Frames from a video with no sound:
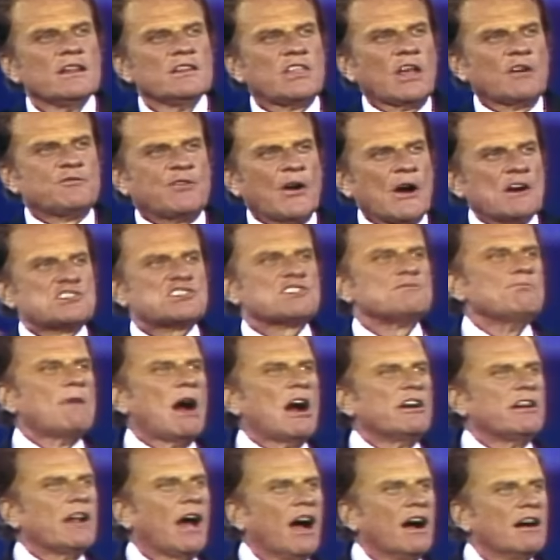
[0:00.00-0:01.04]
The first
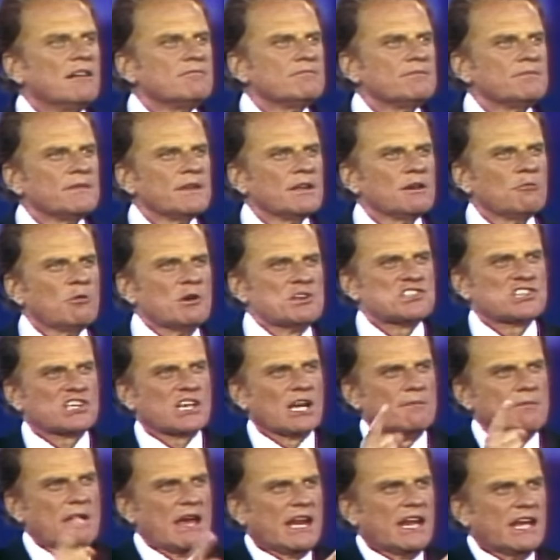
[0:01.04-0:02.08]
murder was
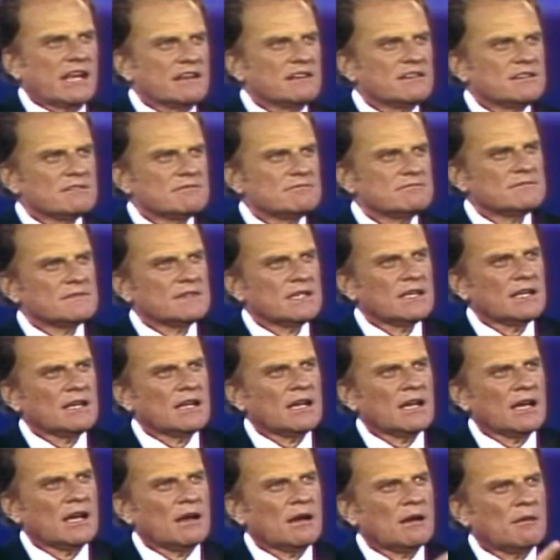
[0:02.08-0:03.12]
committed
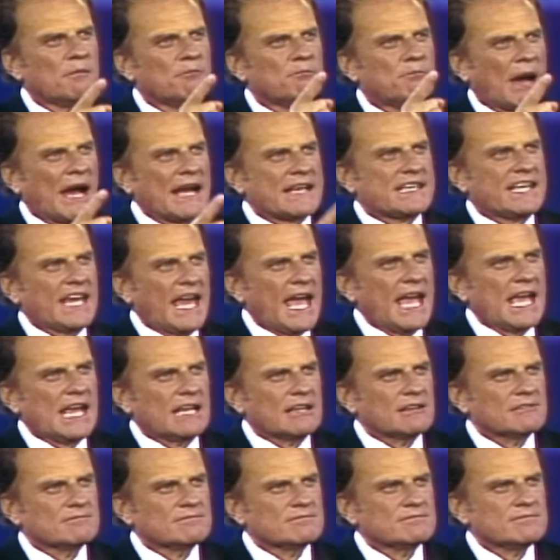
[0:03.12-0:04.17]
by
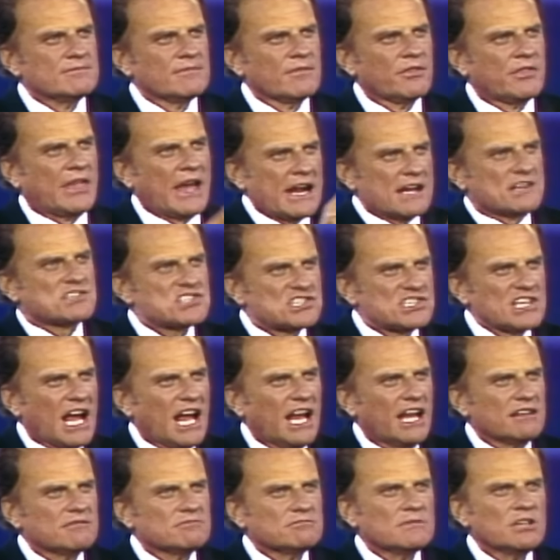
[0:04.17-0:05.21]
Cain, their
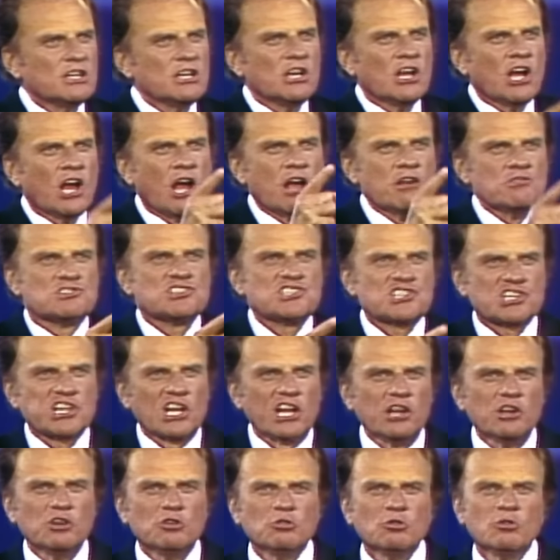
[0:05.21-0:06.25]
son, who
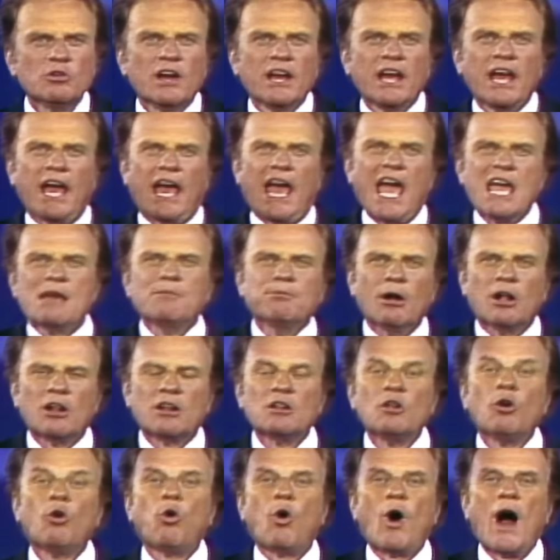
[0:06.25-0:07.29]
slew
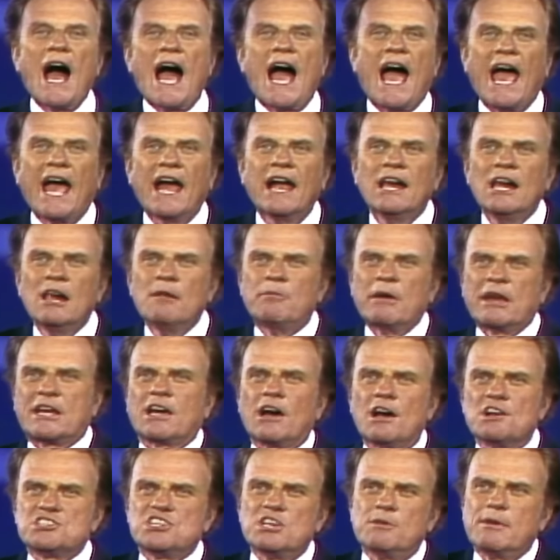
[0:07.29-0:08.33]
Abel. Why?
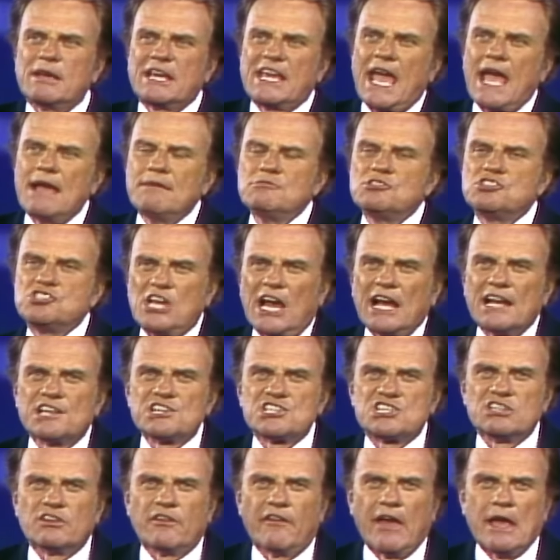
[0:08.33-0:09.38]
Because he became
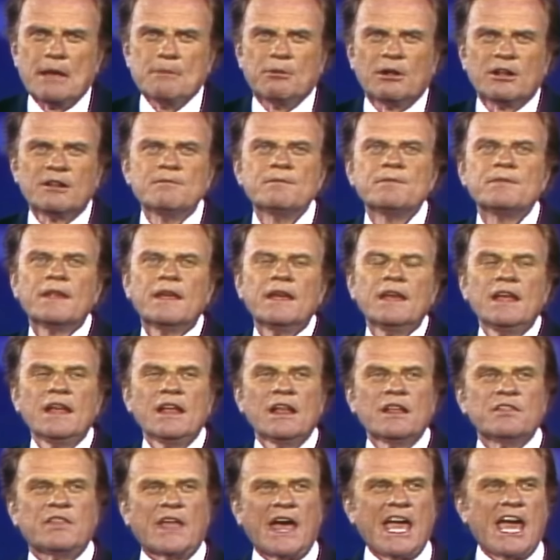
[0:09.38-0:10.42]
jealous of Abel.
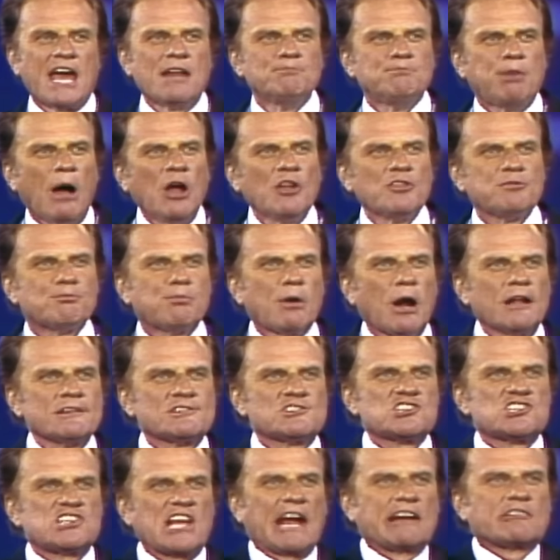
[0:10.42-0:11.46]
They had both
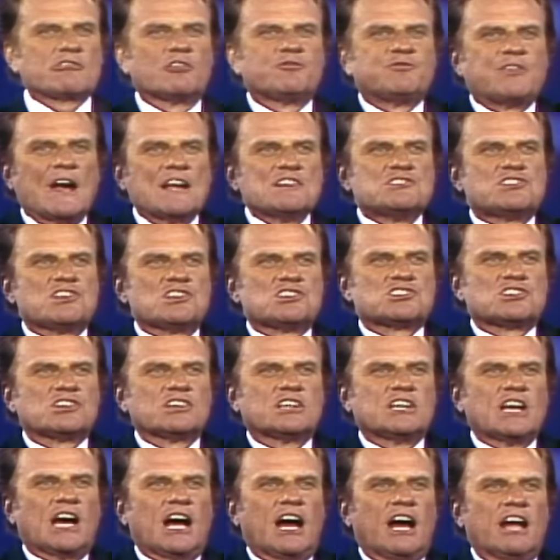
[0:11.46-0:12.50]
brought sacrifices to
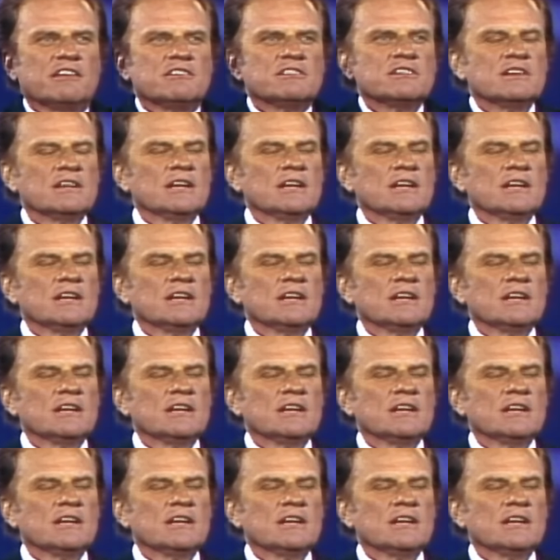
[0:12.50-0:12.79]
God,